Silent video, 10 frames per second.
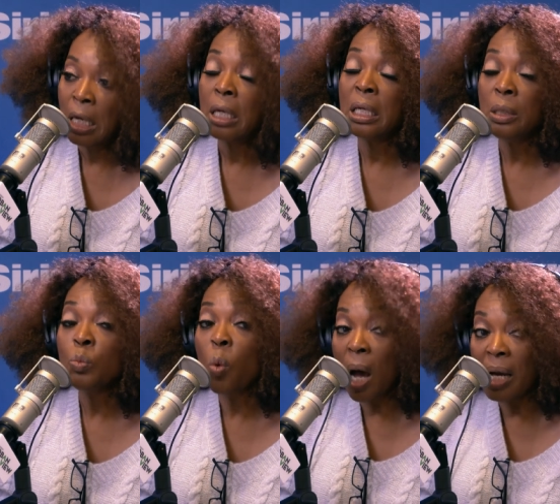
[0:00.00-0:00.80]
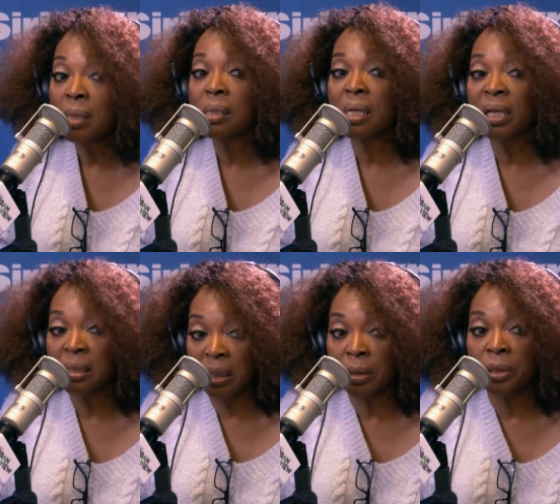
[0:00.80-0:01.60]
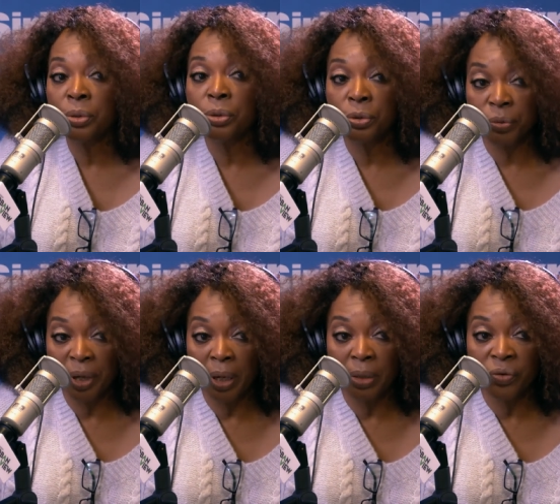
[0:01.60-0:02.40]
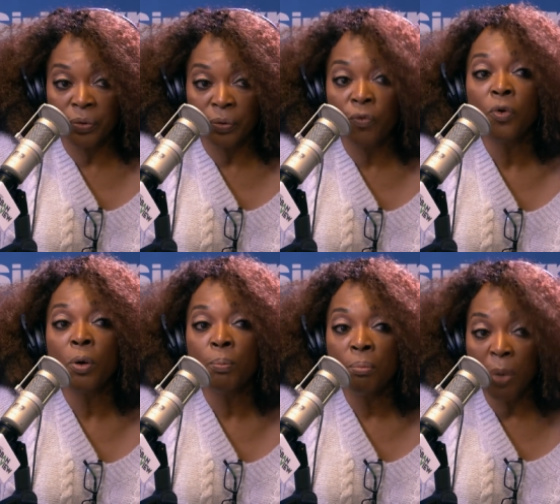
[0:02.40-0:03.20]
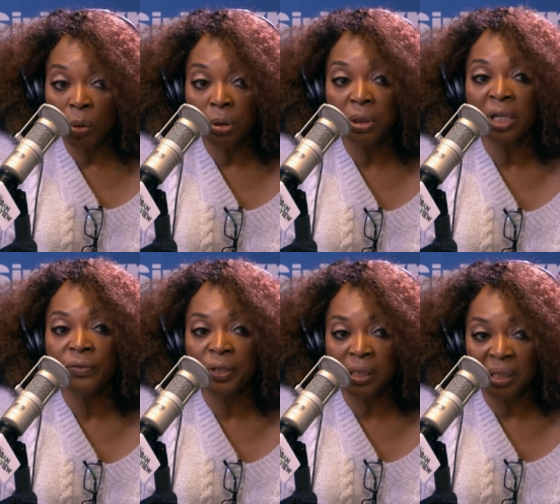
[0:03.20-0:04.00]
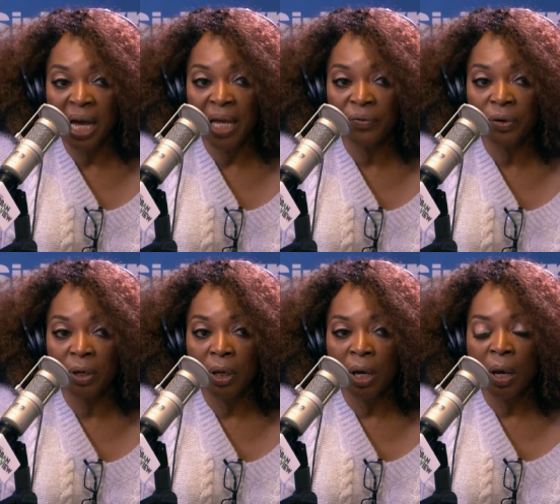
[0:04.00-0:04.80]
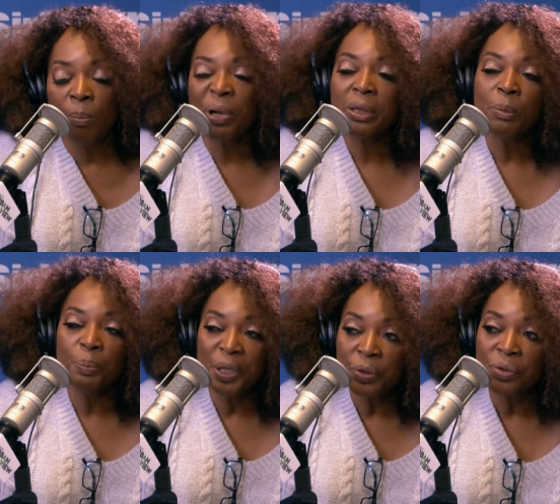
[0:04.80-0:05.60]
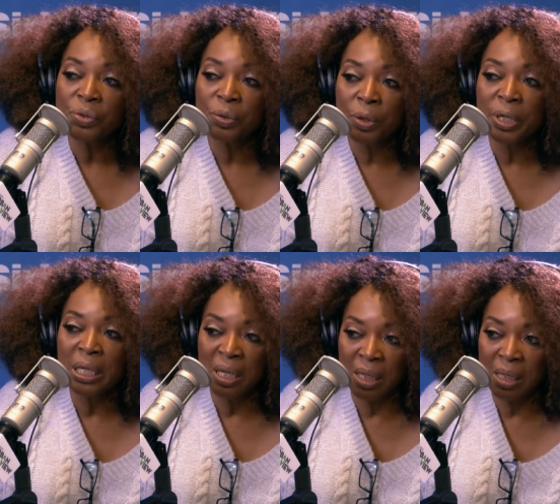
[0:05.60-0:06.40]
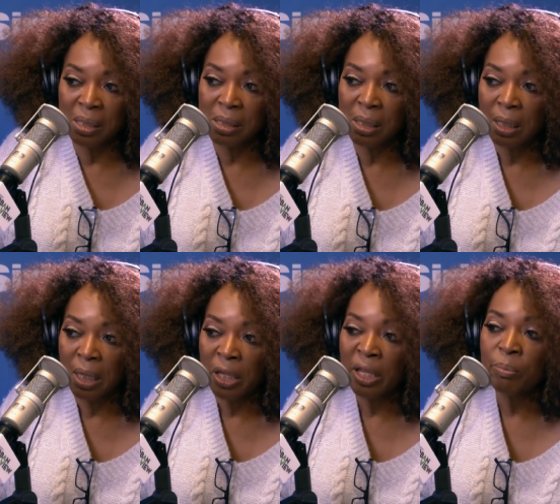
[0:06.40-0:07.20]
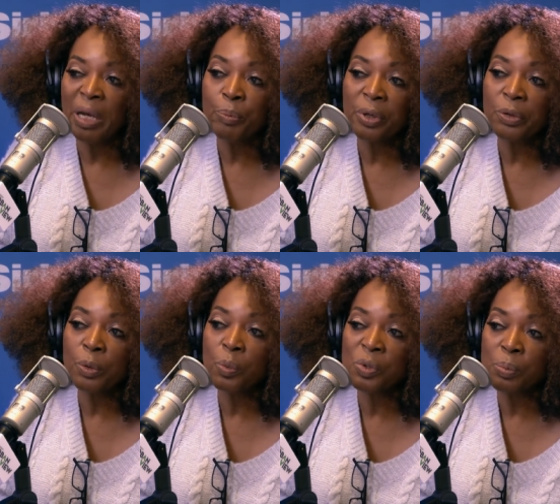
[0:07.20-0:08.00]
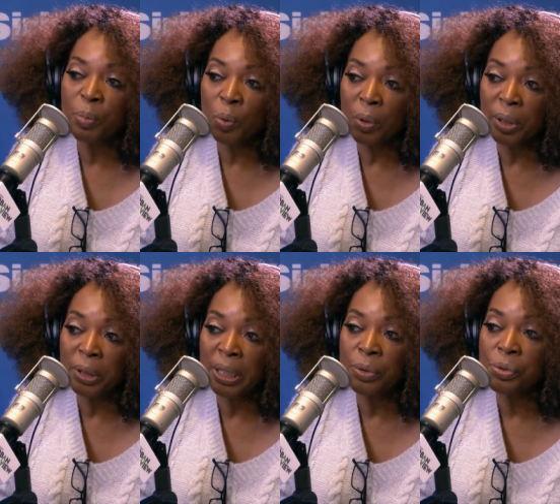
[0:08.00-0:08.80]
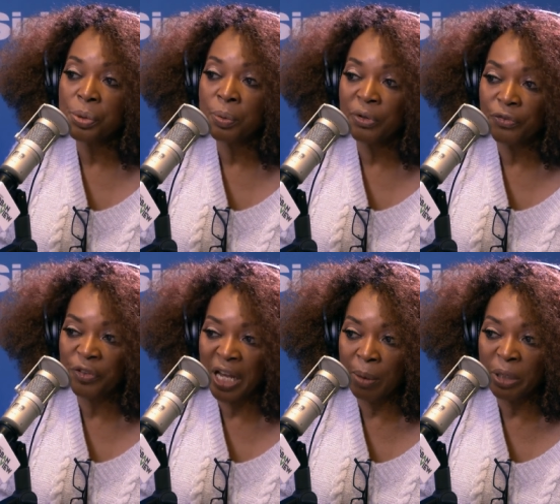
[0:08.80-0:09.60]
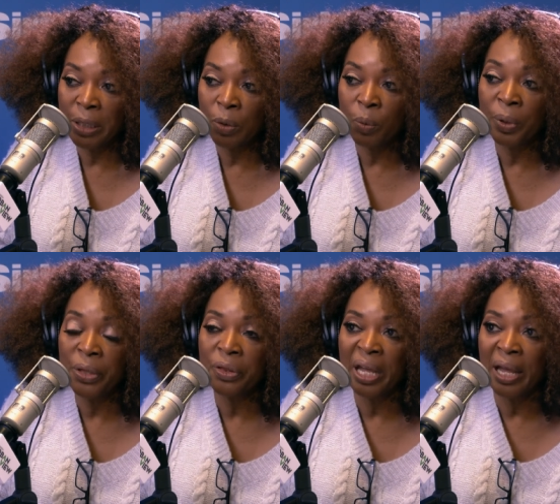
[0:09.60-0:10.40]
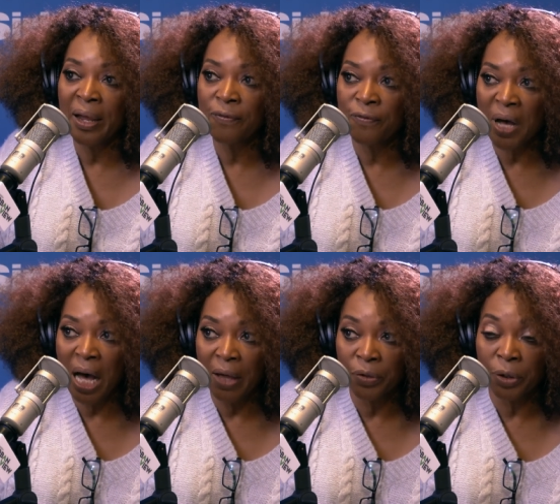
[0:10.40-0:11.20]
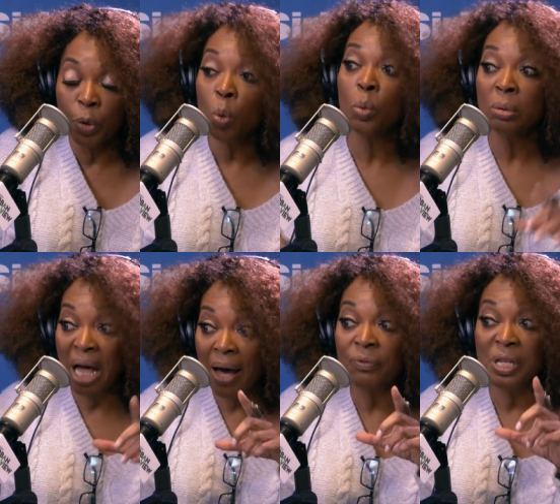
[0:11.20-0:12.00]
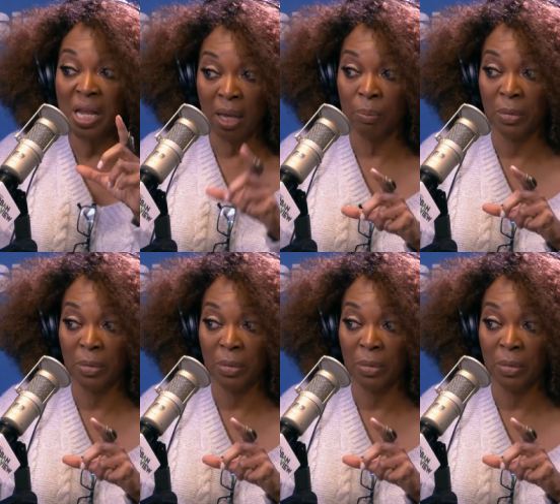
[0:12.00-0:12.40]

He was addicted to drugs for most of his life. But the bigger story is that my brother was born into a family with a father who loved him.